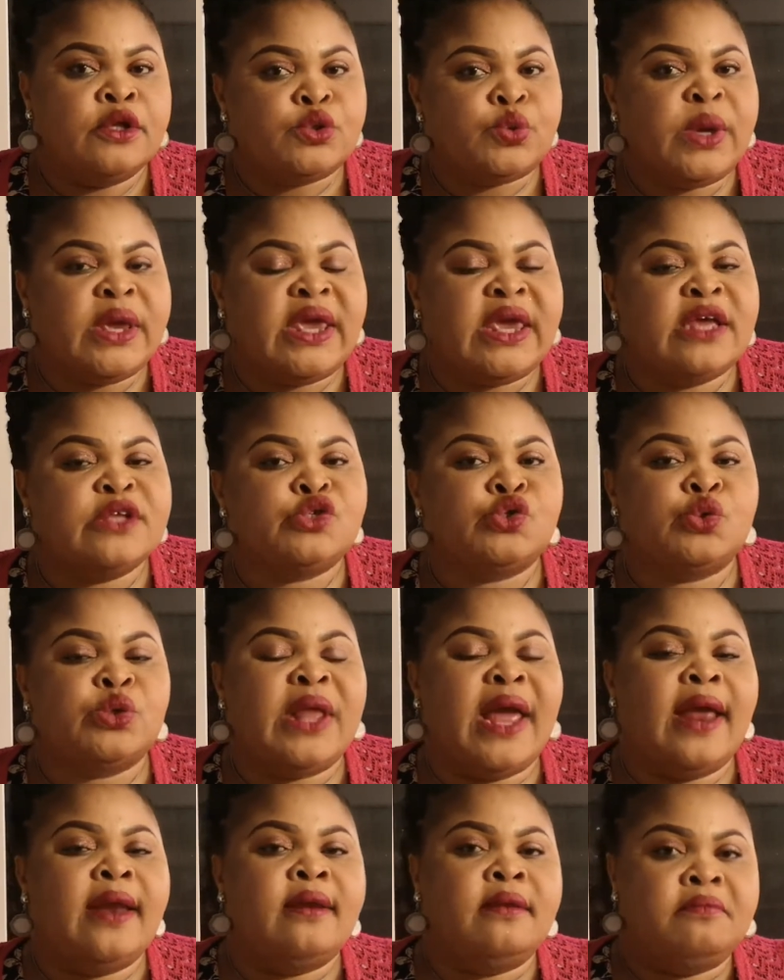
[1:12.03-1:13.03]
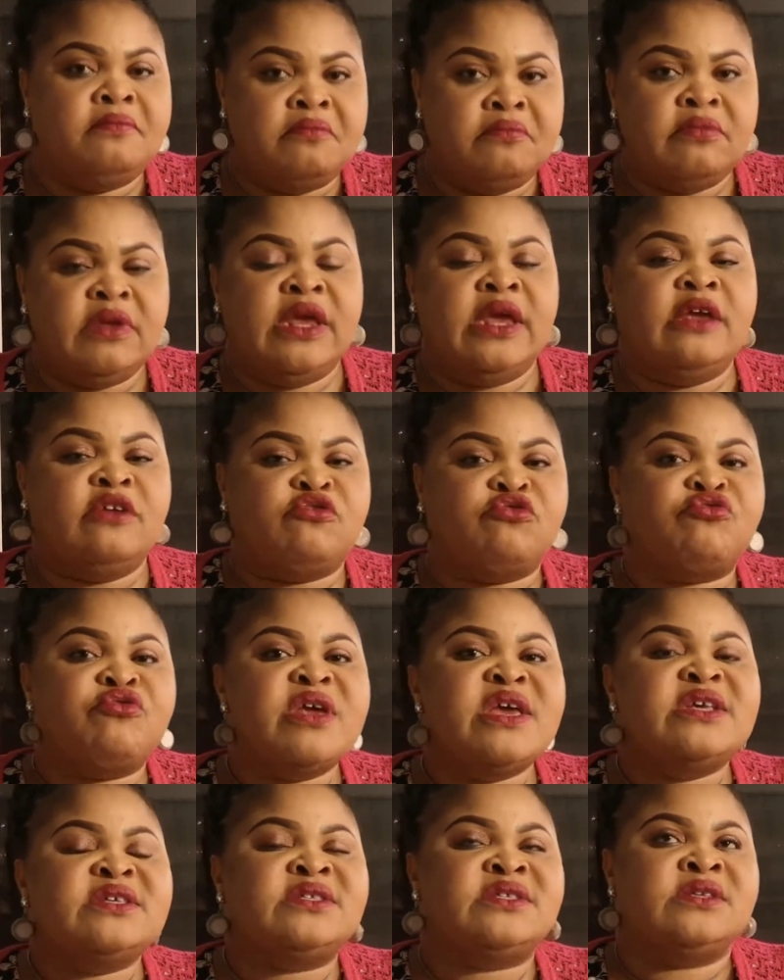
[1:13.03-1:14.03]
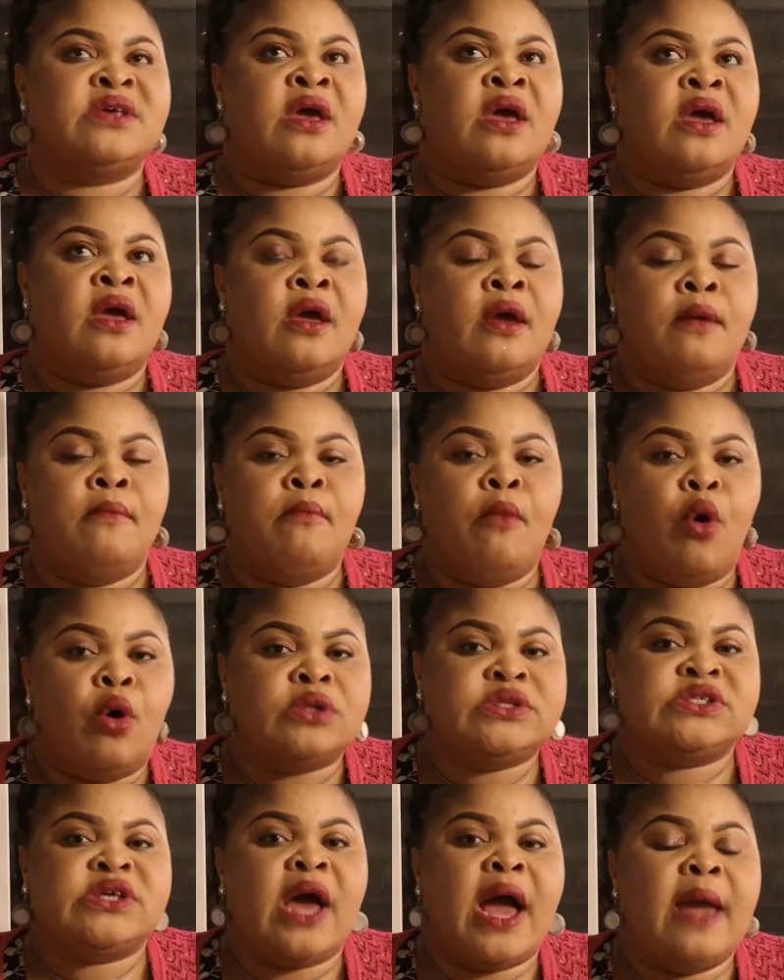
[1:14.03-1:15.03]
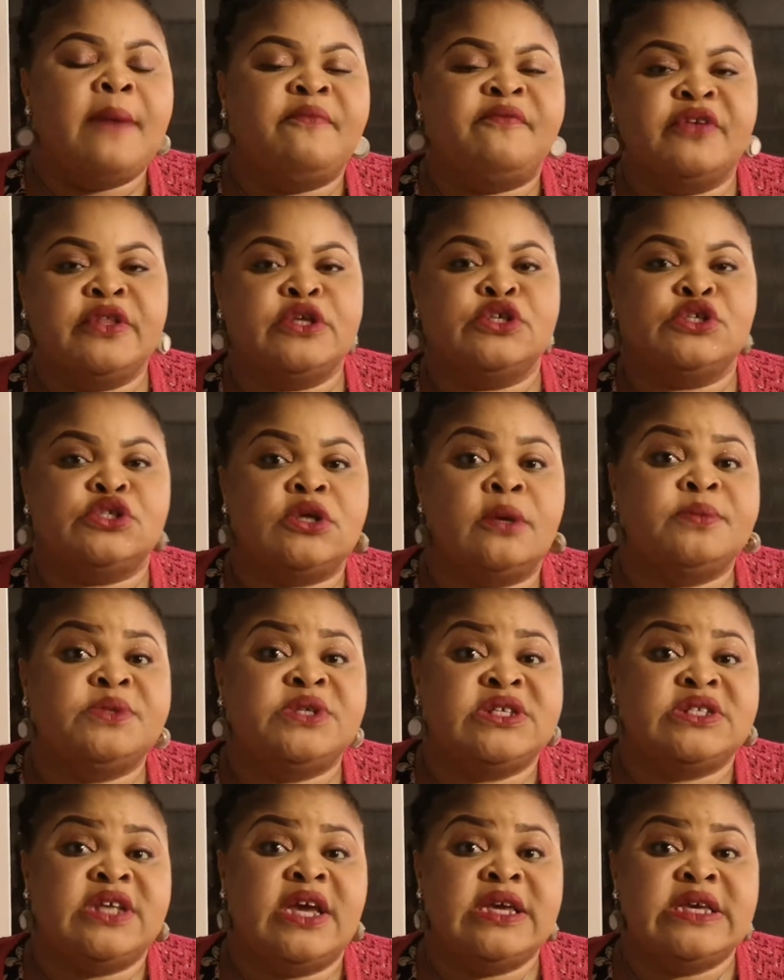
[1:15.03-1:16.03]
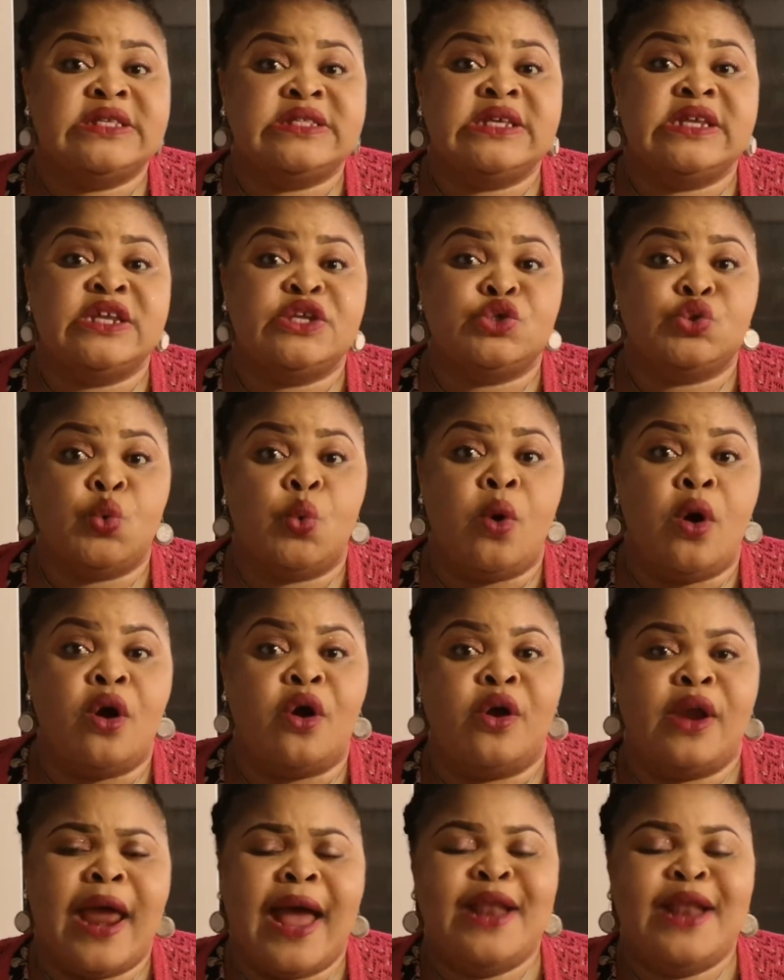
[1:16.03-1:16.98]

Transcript: tweak it to then increase more time for the subjects that you still need to work on.